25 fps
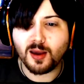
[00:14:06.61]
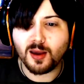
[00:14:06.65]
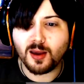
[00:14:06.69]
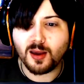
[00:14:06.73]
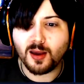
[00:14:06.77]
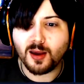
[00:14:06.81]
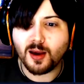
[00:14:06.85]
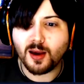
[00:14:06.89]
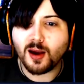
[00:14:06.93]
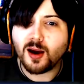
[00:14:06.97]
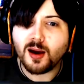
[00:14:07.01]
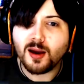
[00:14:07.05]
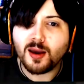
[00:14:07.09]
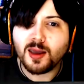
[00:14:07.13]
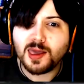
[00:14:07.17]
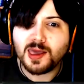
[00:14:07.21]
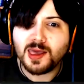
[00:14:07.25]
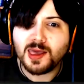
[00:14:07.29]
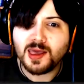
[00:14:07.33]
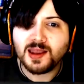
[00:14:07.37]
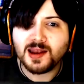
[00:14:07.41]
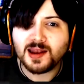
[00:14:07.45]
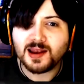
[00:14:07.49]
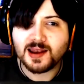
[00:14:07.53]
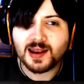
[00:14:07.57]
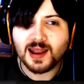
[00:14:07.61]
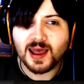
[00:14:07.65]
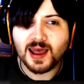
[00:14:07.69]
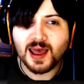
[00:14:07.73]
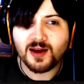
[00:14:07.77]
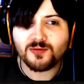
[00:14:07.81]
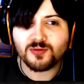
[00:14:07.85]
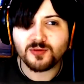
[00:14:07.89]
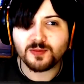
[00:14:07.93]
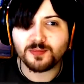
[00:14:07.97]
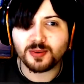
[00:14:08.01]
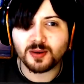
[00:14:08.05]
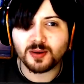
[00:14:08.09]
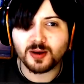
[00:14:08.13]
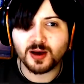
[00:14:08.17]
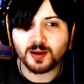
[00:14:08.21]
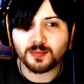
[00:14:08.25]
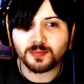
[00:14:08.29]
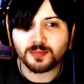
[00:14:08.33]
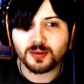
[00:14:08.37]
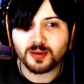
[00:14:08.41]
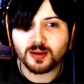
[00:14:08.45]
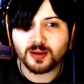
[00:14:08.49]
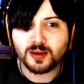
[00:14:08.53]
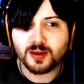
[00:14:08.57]
How can lava
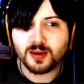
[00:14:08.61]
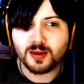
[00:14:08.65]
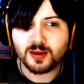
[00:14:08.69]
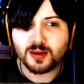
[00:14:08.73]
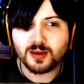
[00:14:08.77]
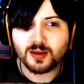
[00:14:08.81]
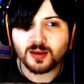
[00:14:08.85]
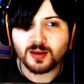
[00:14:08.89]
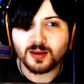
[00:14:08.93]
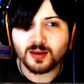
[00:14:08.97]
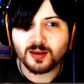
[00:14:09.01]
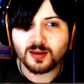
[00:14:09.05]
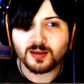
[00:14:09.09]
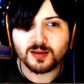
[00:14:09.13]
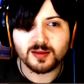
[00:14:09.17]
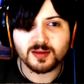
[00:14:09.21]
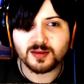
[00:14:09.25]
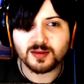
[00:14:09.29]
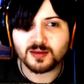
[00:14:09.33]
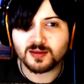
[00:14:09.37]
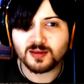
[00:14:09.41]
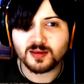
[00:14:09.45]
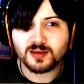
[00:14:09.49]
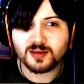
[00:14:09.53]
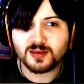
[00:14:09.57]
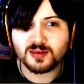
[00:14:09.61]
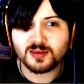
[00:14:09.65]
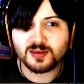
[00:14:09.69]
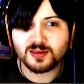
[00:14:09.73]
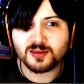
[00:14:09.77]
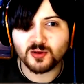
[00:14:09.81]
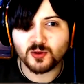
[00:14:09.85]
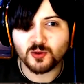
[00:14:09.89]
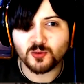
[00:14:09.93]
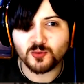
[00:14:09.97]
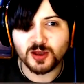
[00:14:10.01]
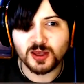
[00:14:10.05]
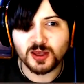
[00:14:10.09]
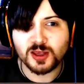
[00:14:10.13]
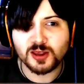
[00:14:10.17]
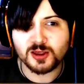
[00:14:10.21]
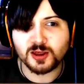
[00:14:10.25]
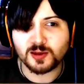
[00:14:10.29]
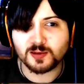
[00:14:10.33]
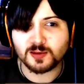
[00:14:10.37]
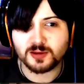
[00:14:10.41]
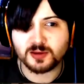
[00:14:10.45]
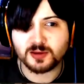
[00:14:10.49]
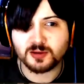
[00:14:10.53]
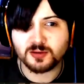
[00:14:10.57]
pop? This is
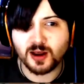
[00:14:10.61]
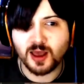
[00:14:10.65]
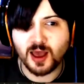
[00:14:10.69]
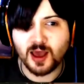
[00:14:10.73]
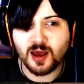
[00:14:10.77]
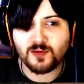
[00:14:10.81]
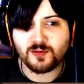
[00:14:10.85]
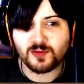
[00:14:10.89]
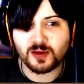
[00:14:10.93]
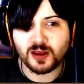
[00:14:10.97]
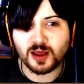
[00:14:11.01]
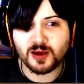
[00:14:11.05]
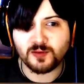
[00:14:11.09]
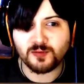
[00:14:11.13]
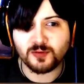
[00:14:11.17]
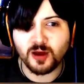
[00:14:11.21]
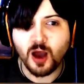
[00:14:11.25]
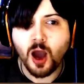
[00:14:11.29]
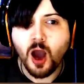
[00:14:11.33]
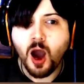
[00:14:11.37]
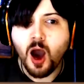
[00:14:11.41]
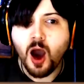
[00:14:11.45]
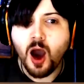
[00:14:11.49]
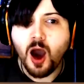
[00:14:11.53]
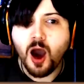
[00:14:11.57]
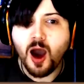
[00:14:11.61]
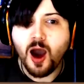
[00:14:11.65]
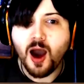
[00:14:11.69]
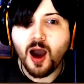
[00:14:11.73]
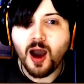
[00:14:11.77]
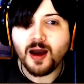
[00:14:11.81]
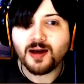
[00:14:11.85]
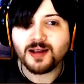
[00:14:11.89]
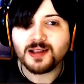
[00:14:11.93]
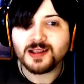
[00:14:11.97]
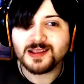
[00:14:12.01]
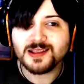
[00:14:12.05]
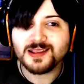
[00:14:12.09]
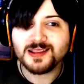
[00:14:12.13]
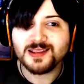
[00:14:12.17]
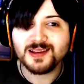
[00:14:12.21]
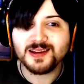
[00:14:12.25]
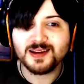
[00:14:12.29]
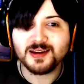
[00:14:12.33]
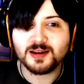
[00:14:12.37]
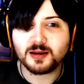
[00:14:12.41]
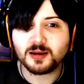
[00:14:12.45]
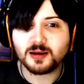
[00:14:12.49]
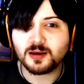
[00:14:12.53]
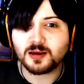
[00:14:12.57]
Norwegia, don't have lava.
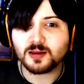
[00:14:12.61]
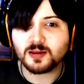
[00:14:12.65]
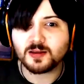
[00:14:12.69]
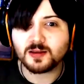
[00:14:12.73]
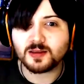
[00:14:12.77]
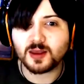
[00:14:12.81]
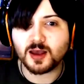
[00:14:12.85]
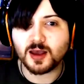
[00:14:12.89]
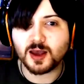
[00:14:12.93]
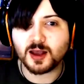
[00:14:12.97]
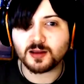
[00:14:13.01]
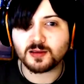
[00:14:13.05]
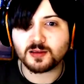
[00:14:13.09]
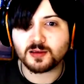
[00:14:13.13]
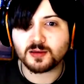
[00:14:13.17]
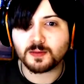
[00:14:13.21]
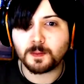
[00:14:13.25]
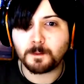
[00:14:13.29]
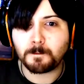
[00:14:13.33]
Look at that.